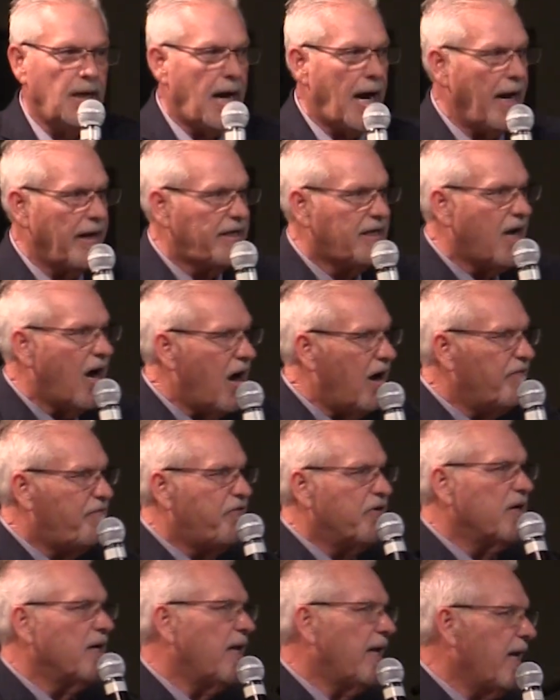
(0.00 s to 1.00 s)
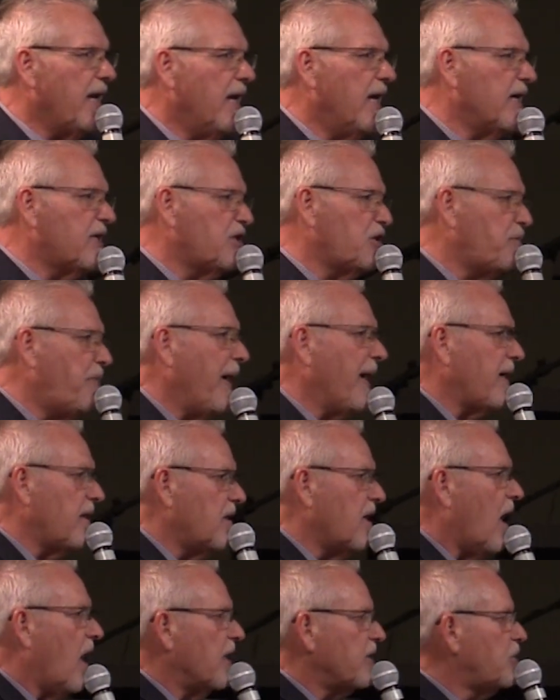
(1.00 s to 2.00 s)
I confidently expect
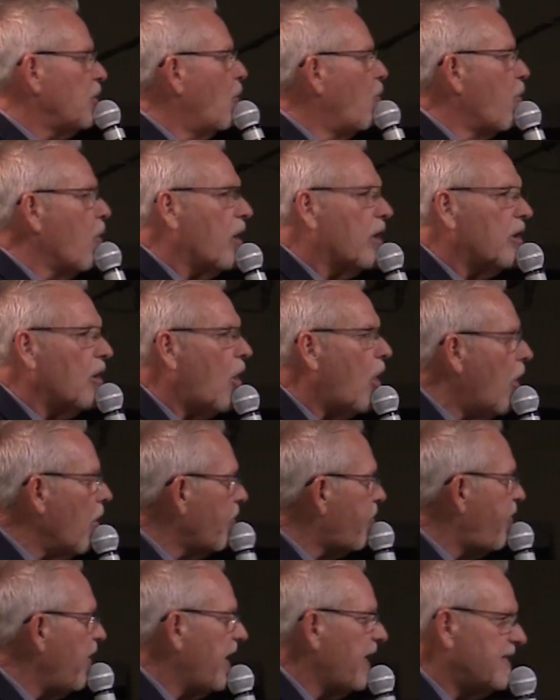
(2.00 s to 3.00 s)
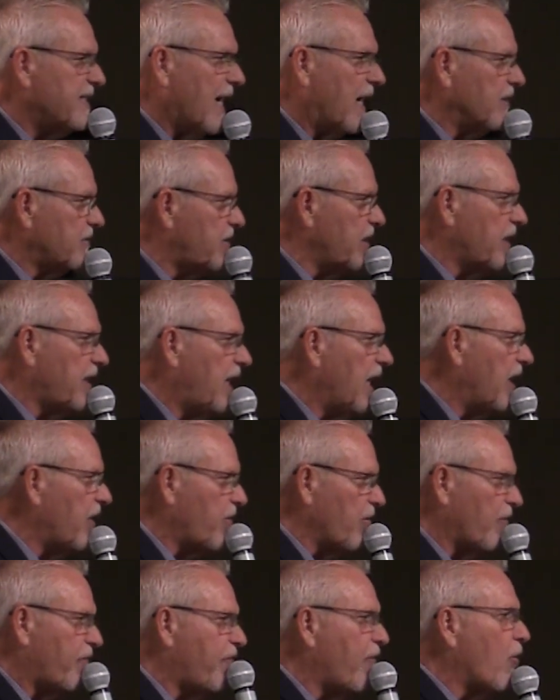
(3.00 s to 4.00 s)
God to work all things out
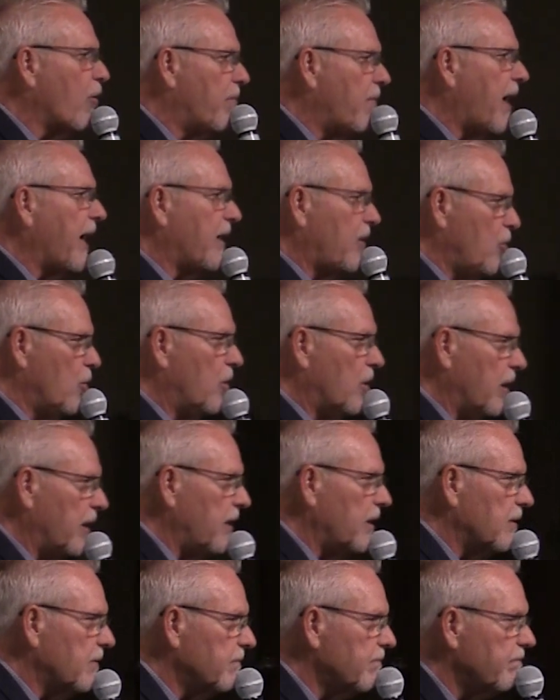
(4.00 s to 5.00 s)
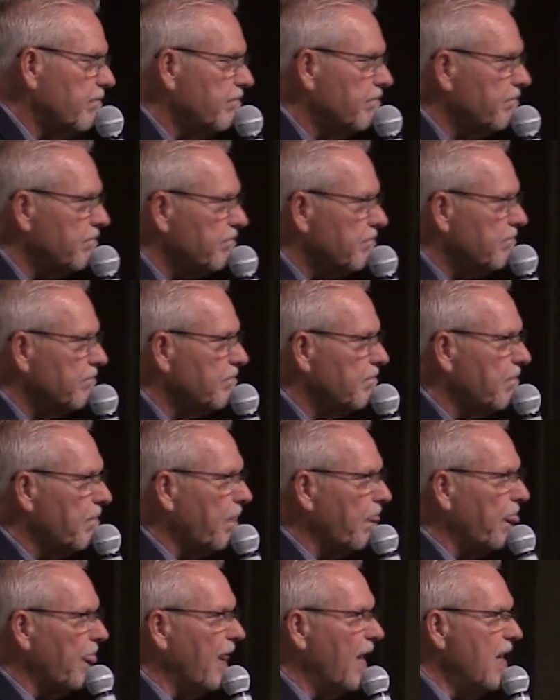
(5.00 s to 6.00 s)
together for my good.
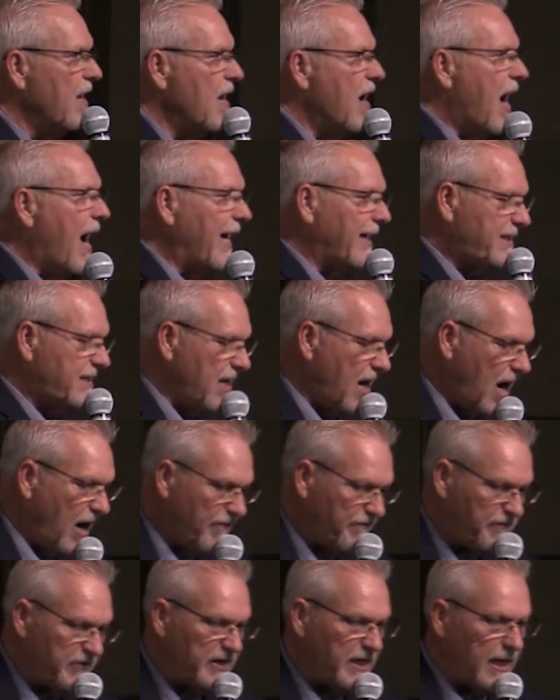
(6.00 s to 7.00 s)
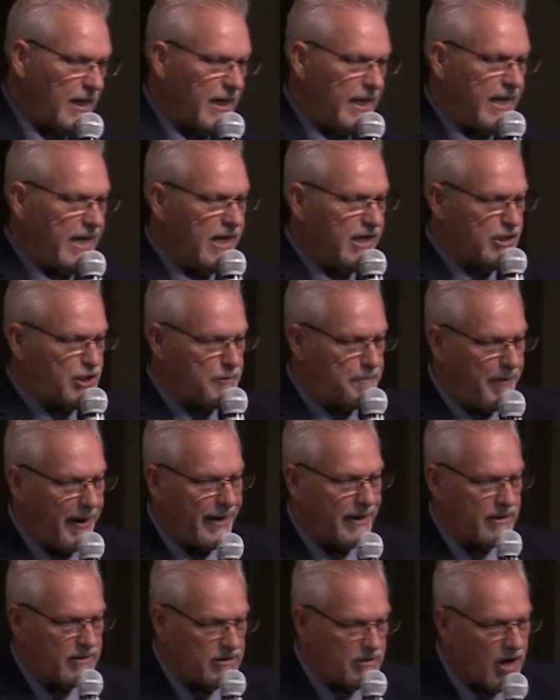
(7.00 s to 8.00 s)
I confidently
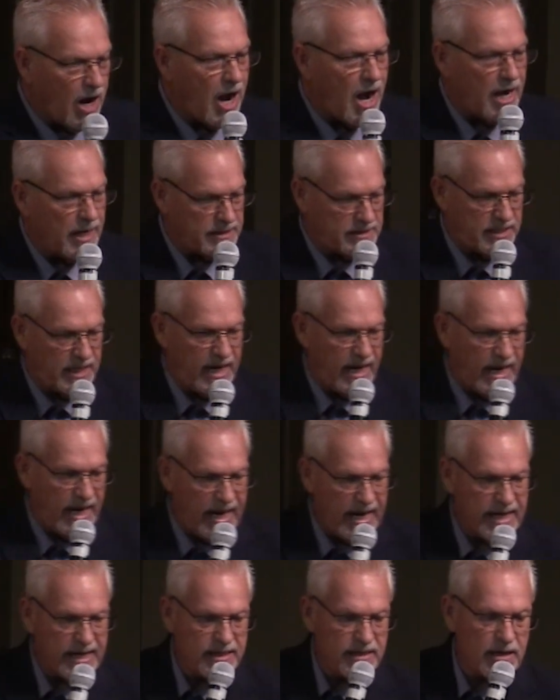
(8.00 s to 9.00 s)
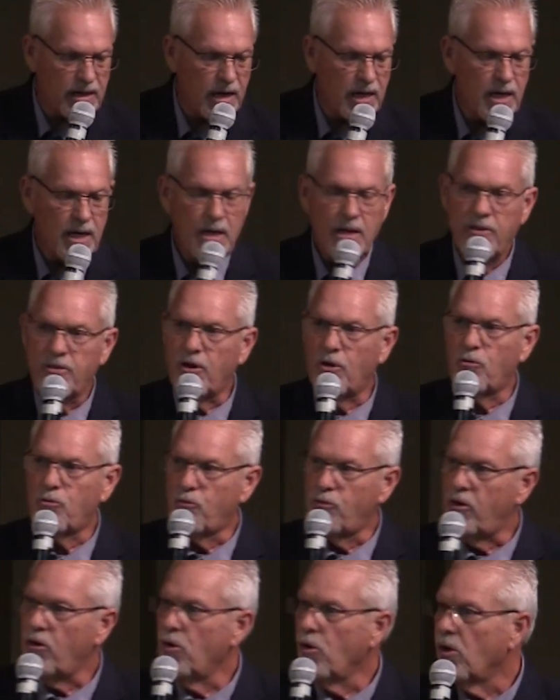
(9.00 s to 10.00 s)
expect God to end the
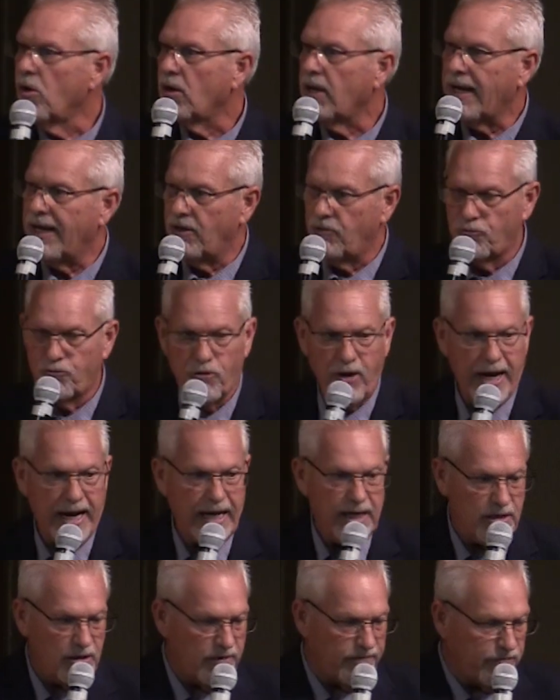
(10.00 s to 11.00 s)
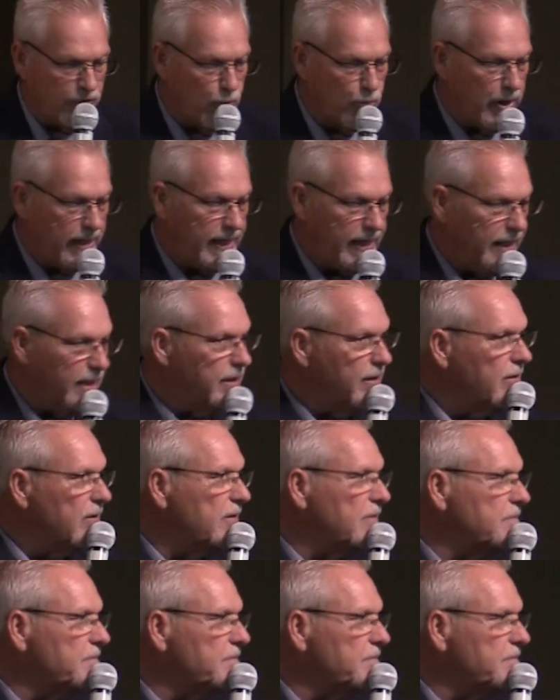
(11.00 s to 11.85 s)
rule and reign of the wicked.